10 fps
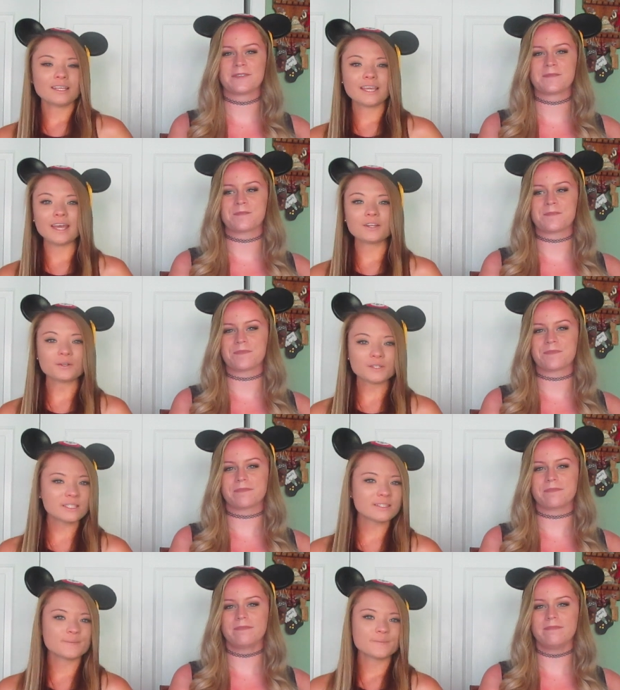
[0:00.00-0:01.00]

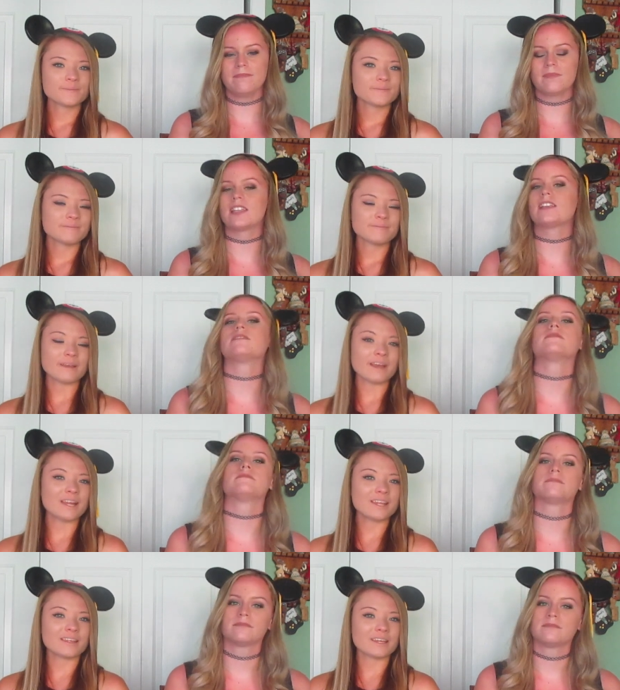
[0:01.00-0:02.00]
Speaker 1: candles,
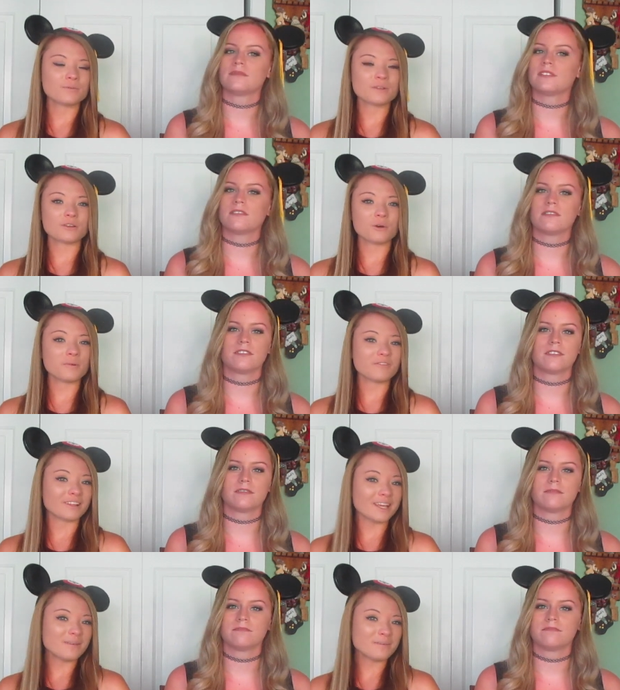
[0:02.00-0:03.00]
anything with an
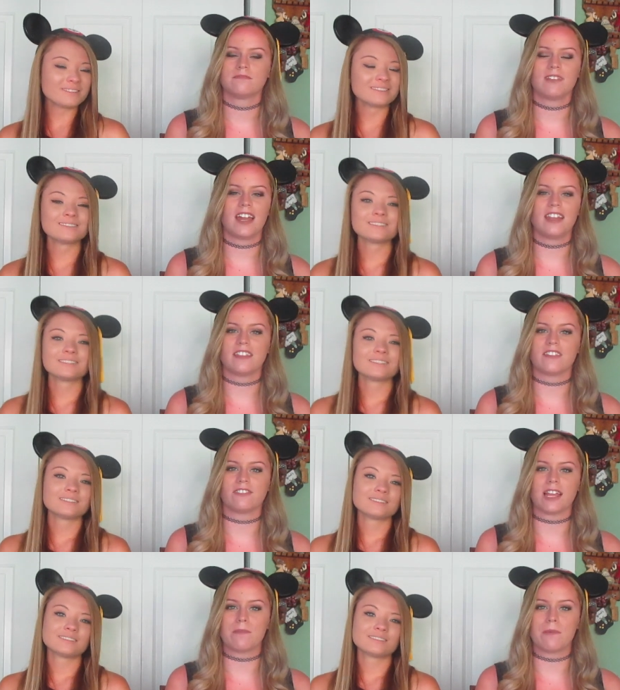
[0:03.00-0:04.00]
open flame.
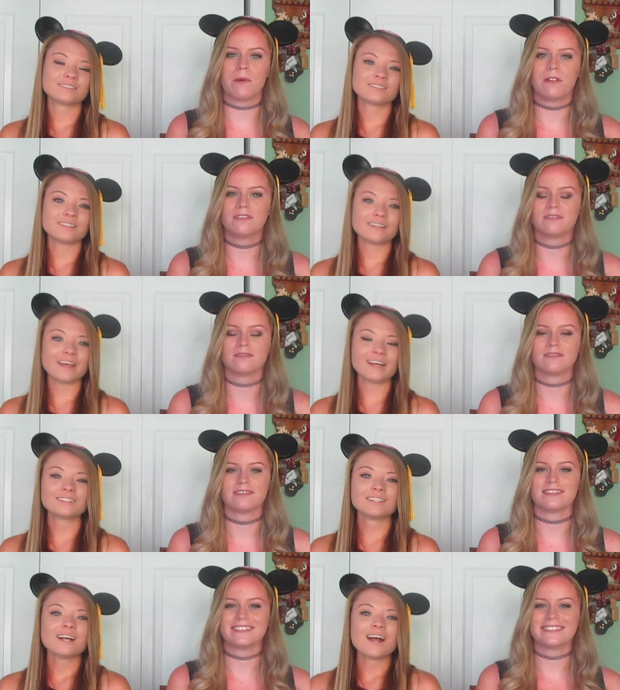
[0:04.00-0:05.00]
Anything flammable.
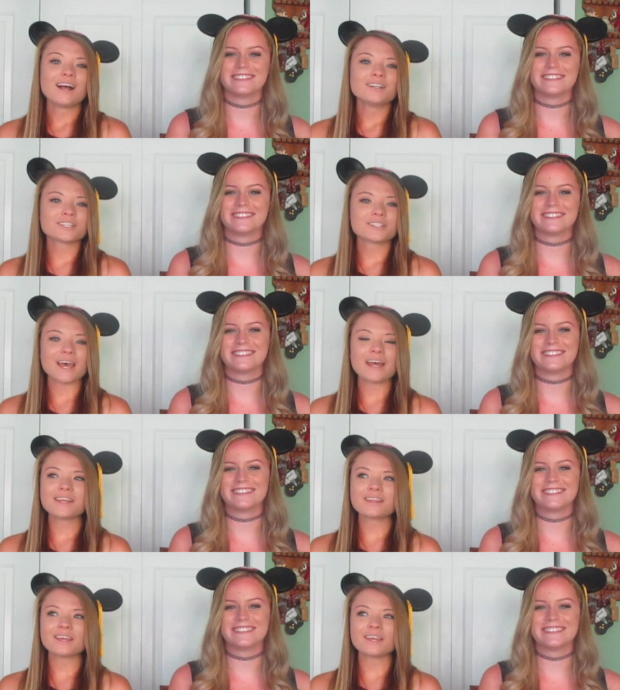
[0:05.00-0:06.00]
Yeah. Just
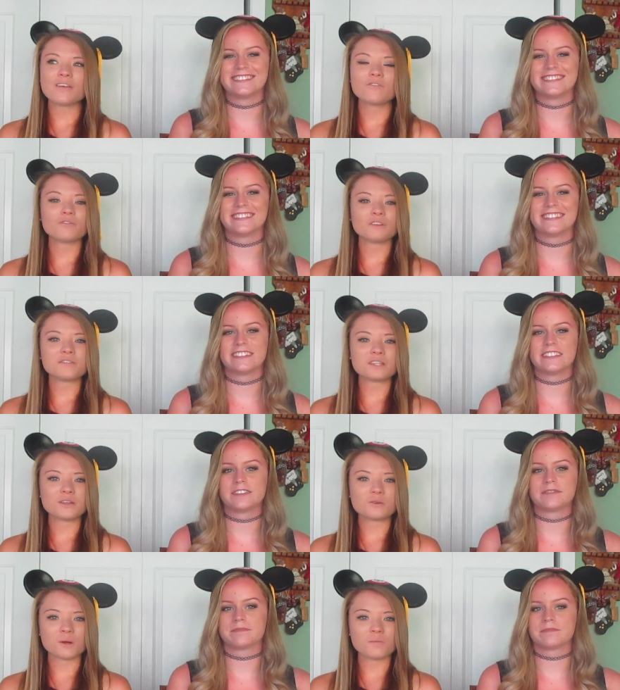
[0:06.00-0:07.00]
anything, if you've lived
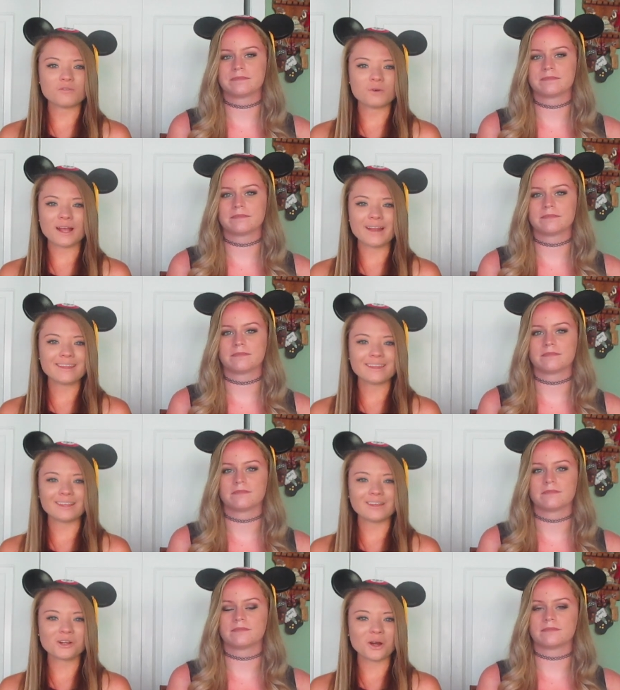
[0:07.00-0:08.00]
in a dorm before,
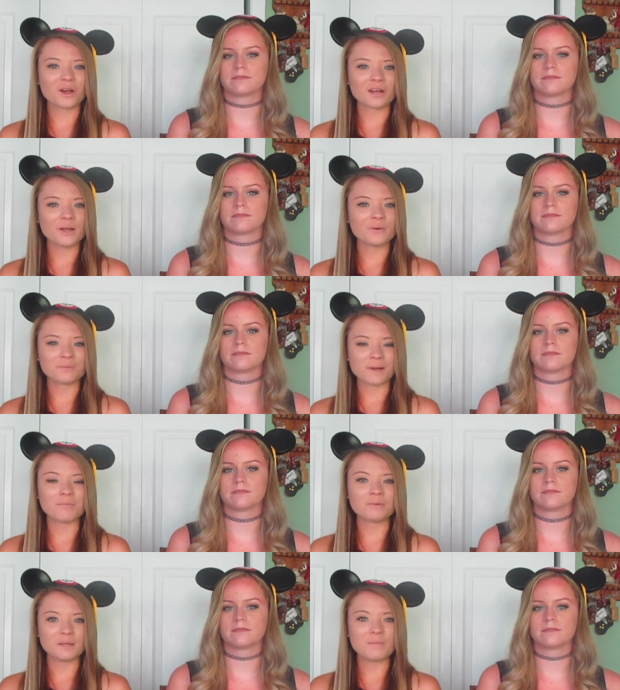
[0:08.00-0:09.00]
anything that your RA would
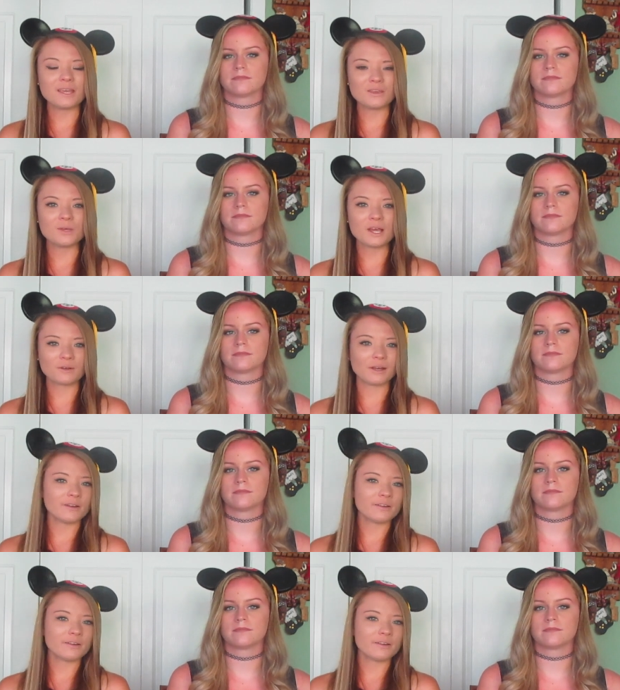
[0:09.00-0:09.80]
probably make you get rid